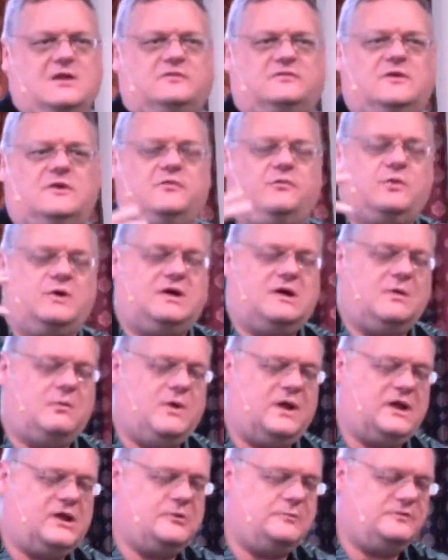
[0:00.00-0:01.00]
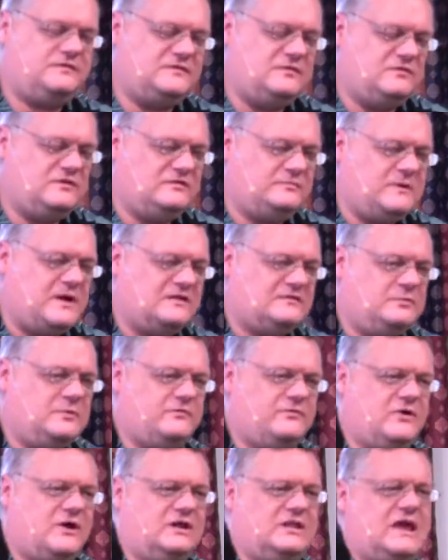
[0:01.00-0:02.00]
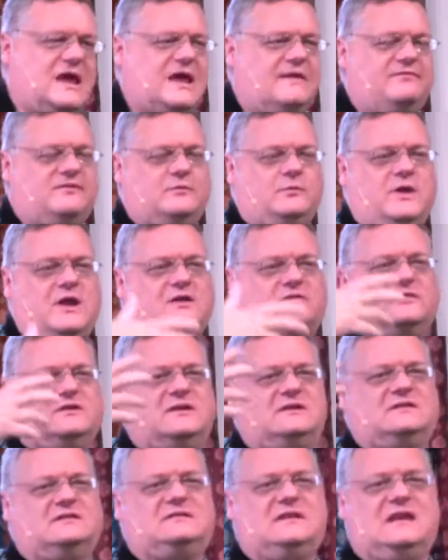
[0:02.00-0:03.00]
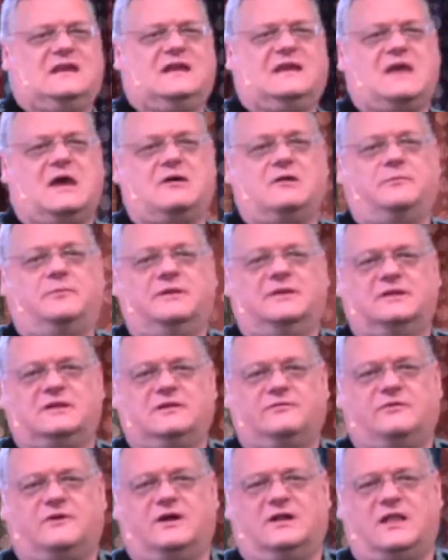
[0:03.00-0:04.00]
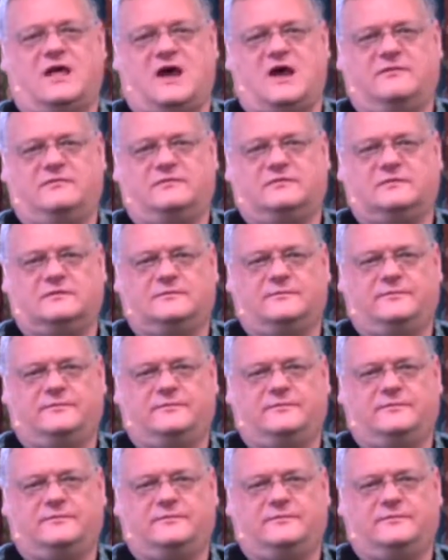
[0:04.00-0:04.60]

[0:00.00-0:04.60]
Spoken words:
So if we're 100% responsible for our lives, then we also get to take accountability for our lives.